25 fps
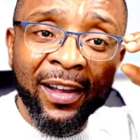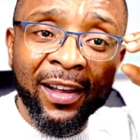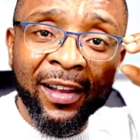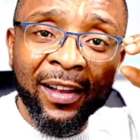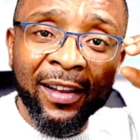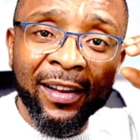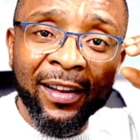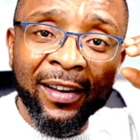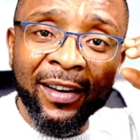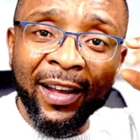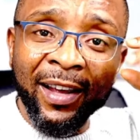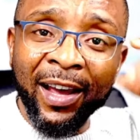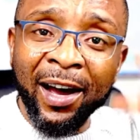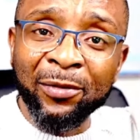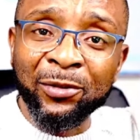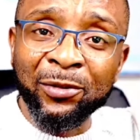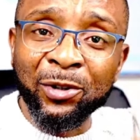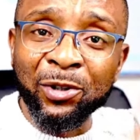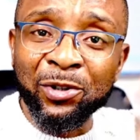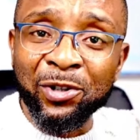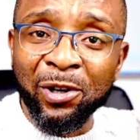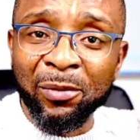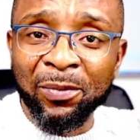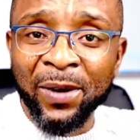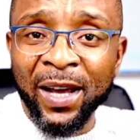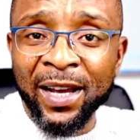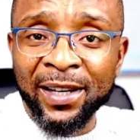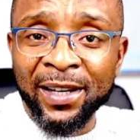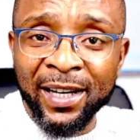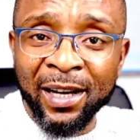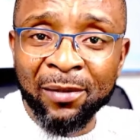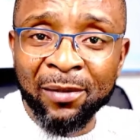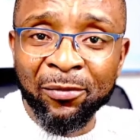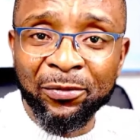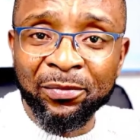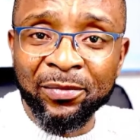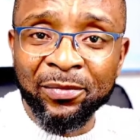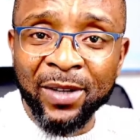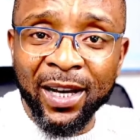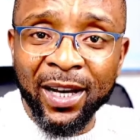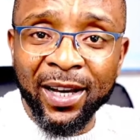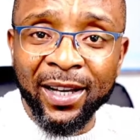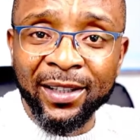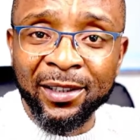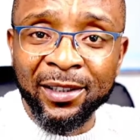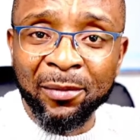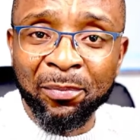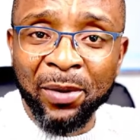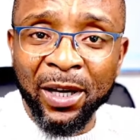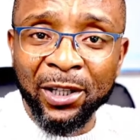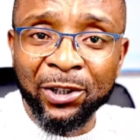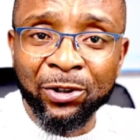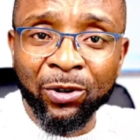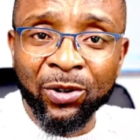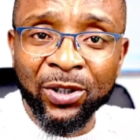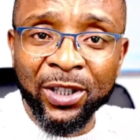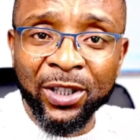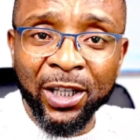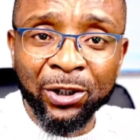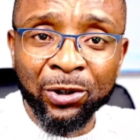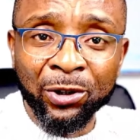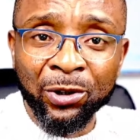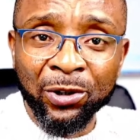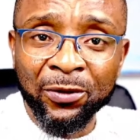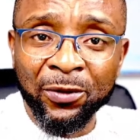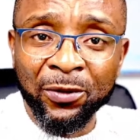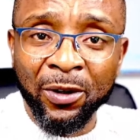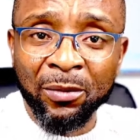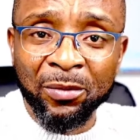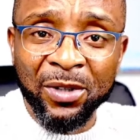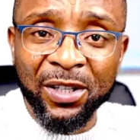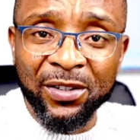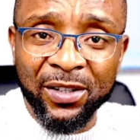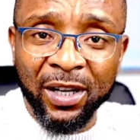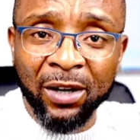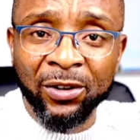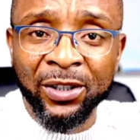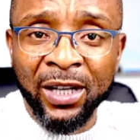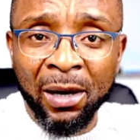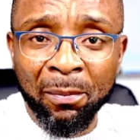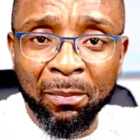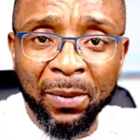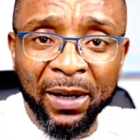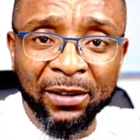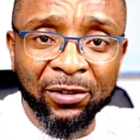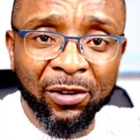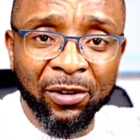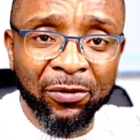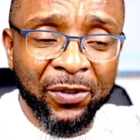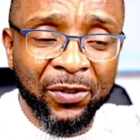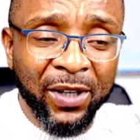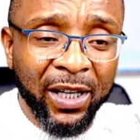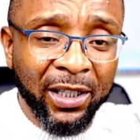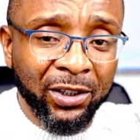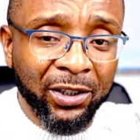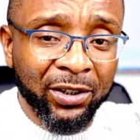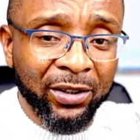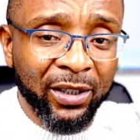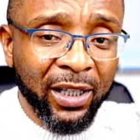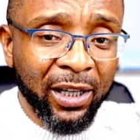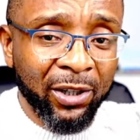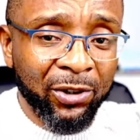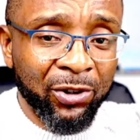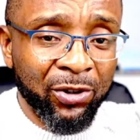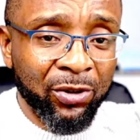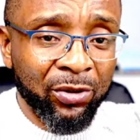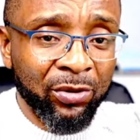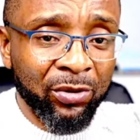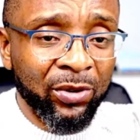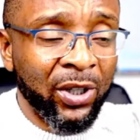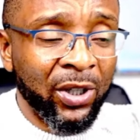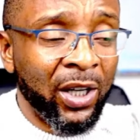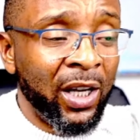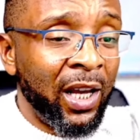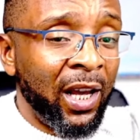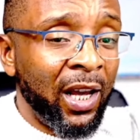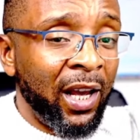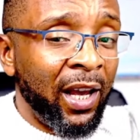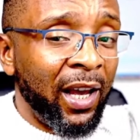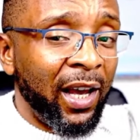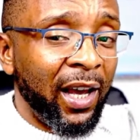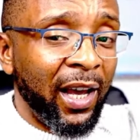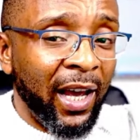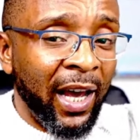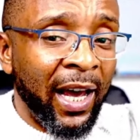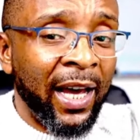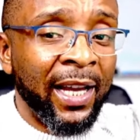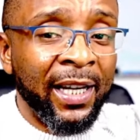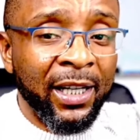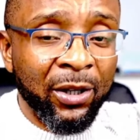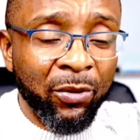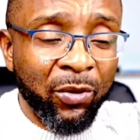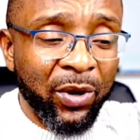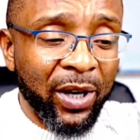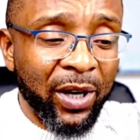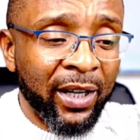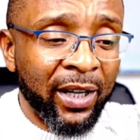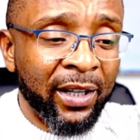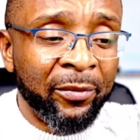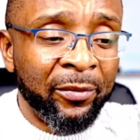they have to supply them the petrol they use from the southern part of Nigeria too. Anyway,